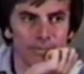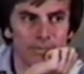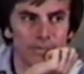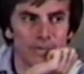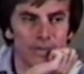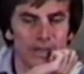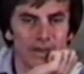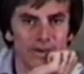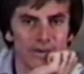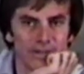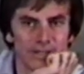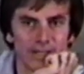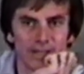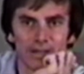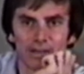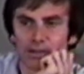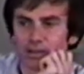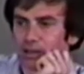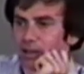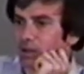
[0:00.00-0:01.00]
there's
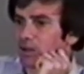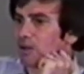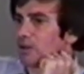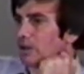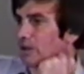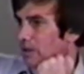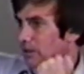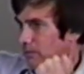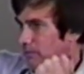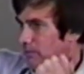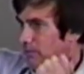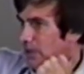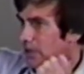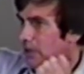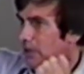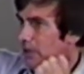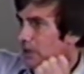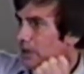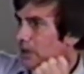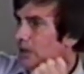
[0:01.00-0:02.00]
a, a,
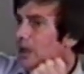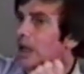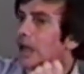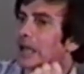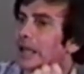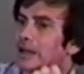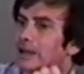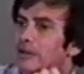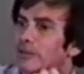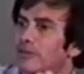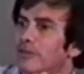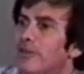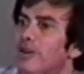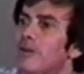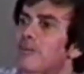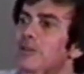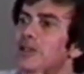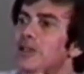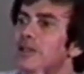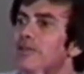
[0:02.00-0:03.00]
a, line
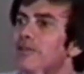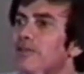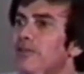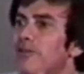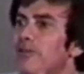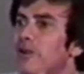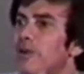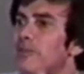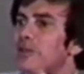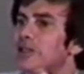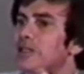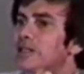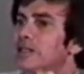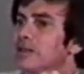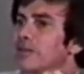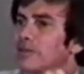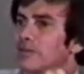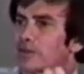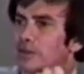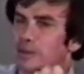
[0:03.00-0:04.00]
from a, from, a,
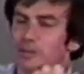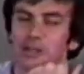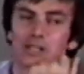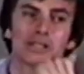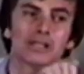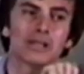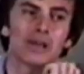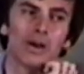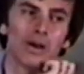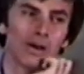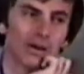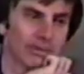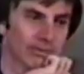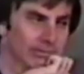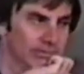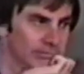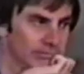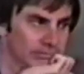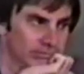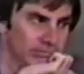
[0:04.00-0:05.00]
from a song,
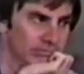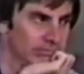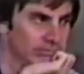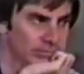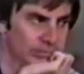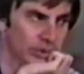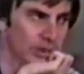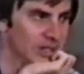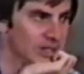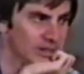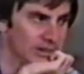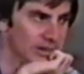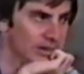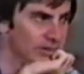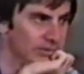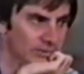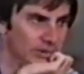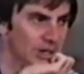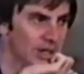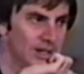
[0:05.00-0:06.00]

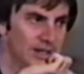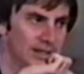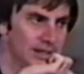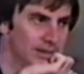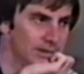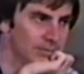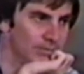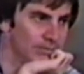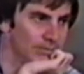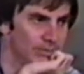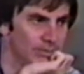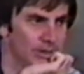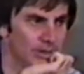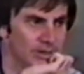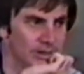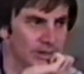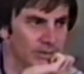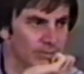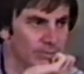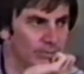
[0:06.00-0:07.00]
Christian Jesus
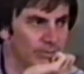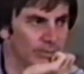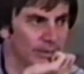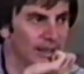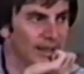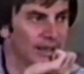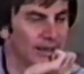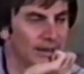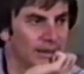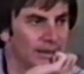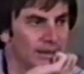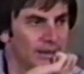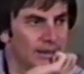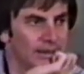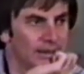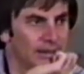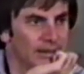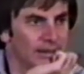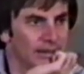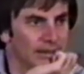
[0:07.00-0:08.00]
Music Band.
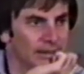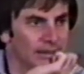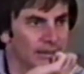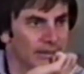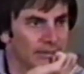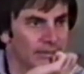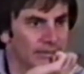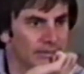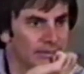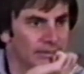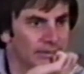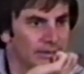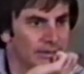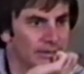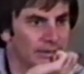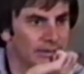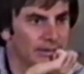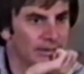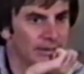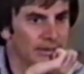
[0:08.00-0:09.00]
Uh,
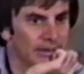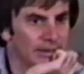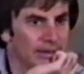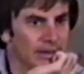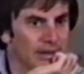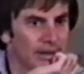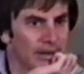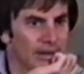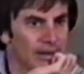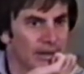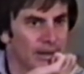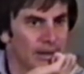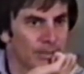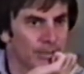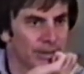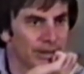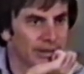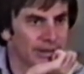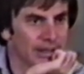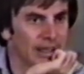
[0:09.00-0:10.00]
I'm
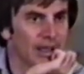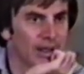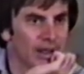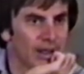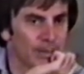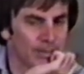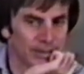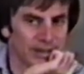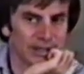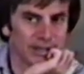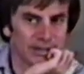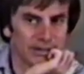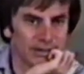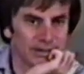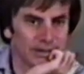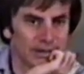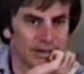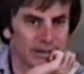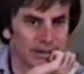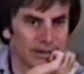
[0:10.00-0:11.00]
a, yeah, I'm a,
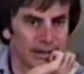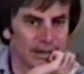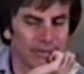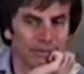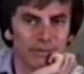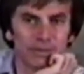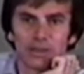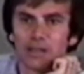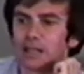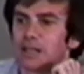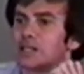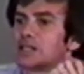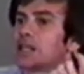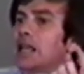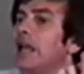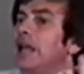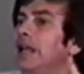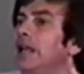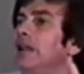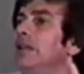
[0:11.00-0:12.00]
they, they
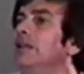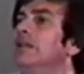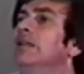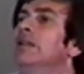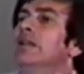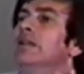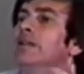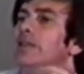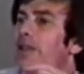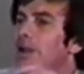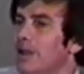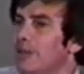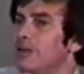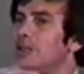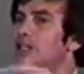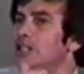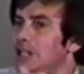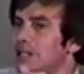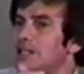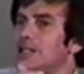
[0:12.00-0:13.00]
say that I'm a
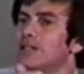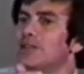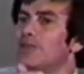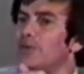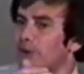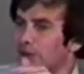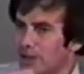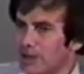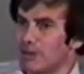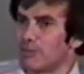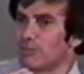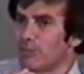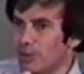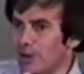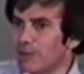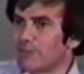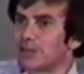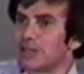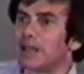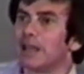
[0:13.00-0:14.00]
Jesus freak, and
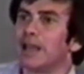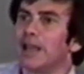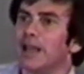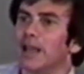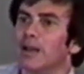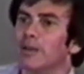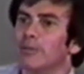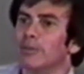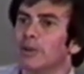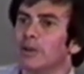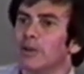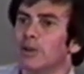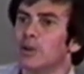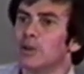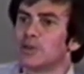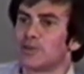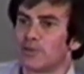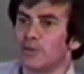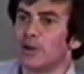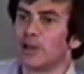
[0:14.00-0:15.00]
perhaps I am.
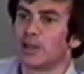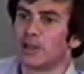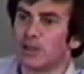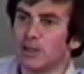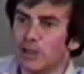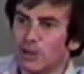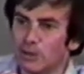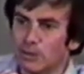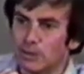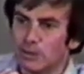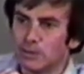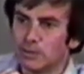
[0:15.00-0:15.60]
Whose freak are you?